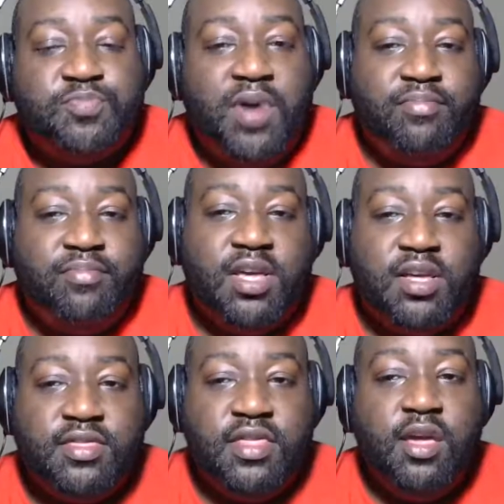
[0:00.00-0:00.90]
probably a
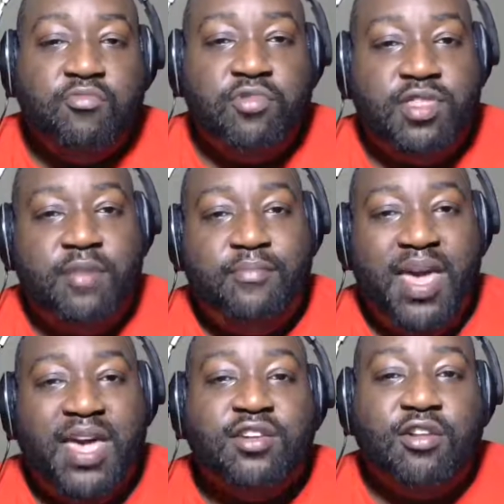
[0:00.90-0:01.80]
thing where they're
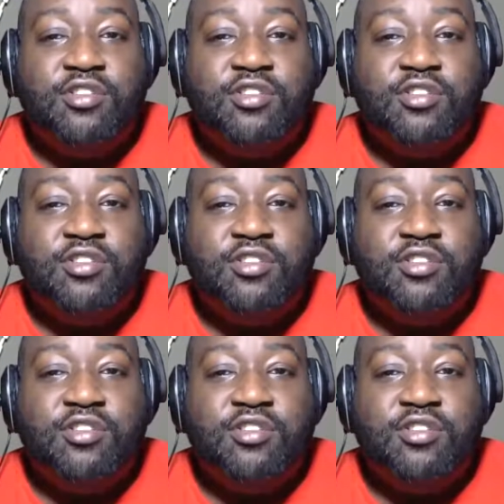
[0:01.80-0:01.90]
making all